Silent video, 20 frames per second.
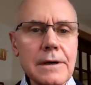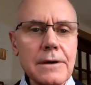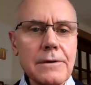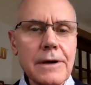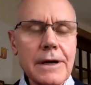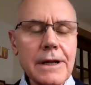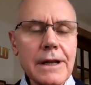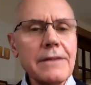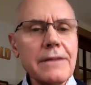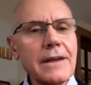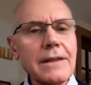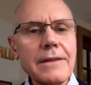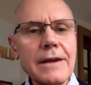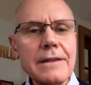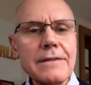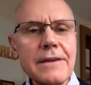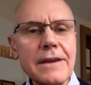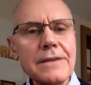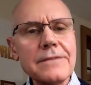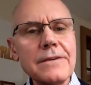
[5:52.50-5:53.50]
All right, I think
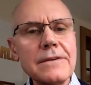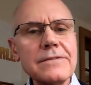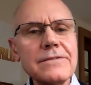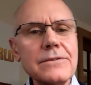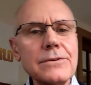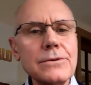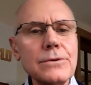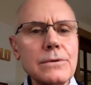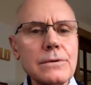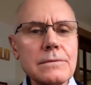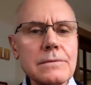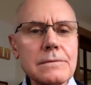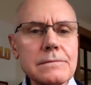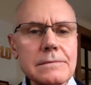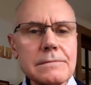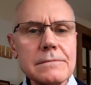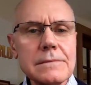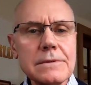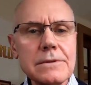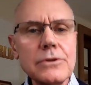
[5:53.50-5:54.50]
that takes us to
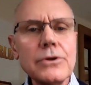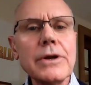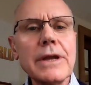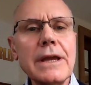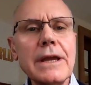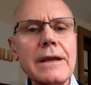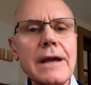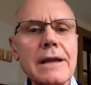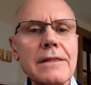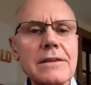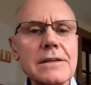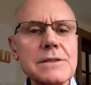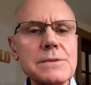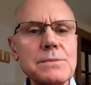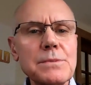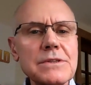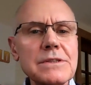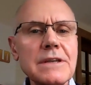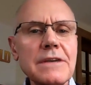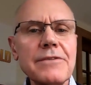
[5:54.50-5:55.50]
looking at the
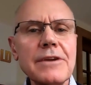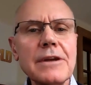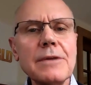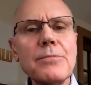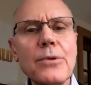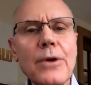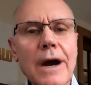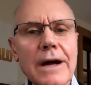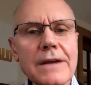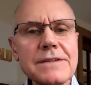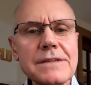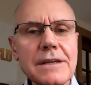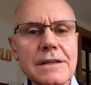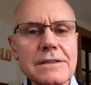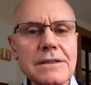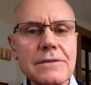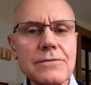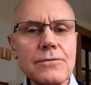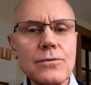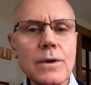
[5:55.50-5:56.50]
specific
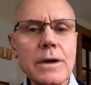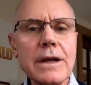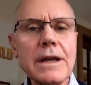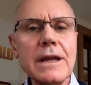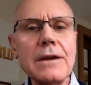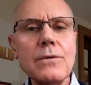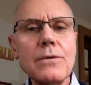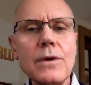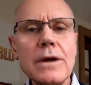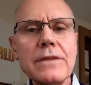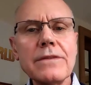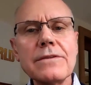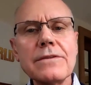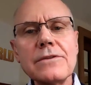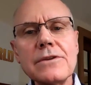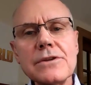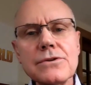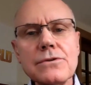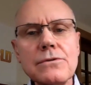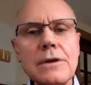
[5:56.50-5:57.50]
process of working with
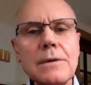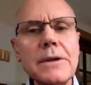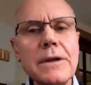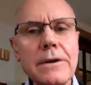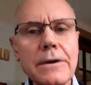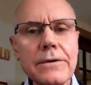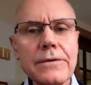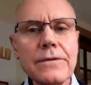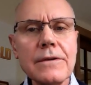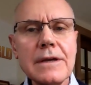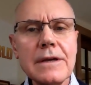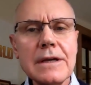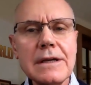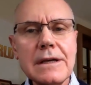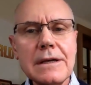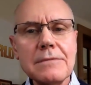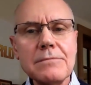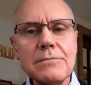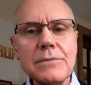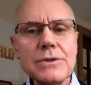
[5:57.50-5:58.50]
distributors.
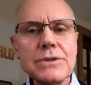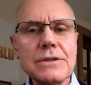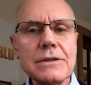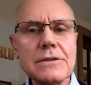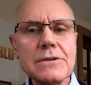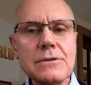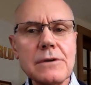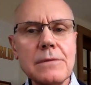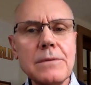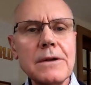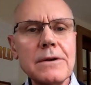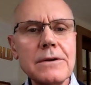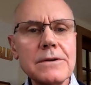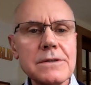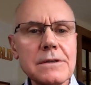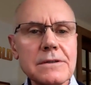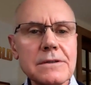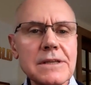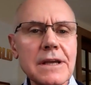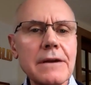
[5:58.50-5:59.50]
Most
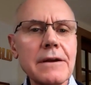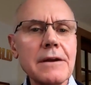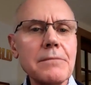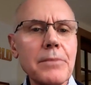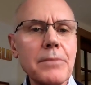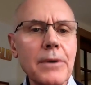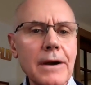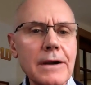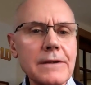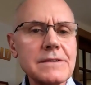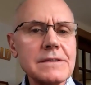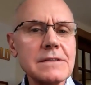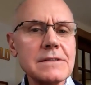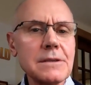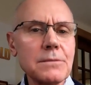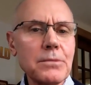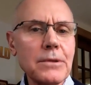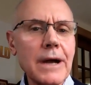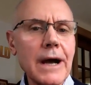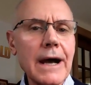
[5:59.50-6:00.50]
distributors are selling parts and
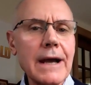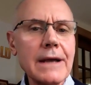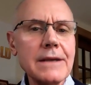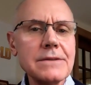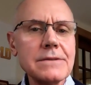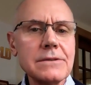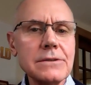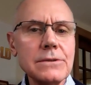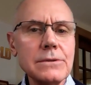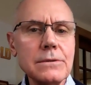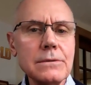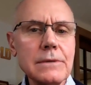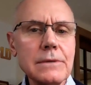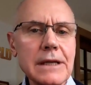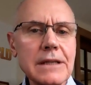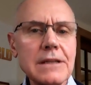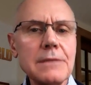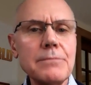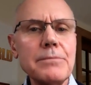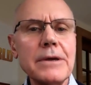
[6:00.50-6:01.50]
supplies to
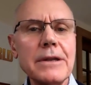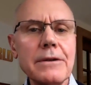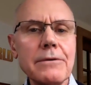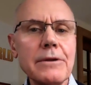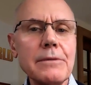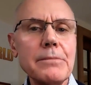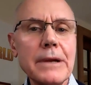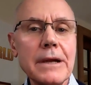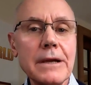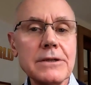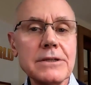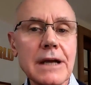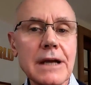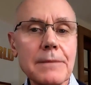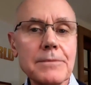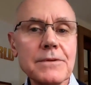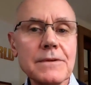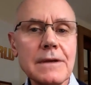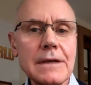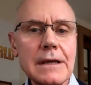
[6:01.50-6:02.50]
independent repair
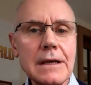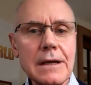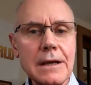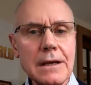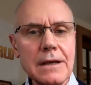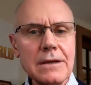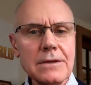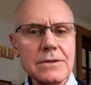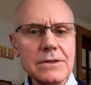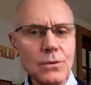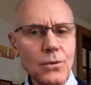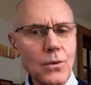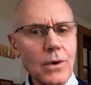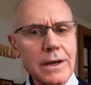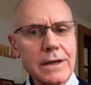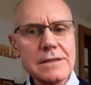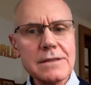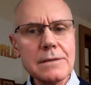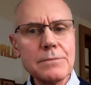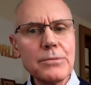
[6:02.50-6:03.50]
shops. So
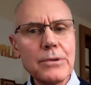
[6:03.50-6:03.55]
what is the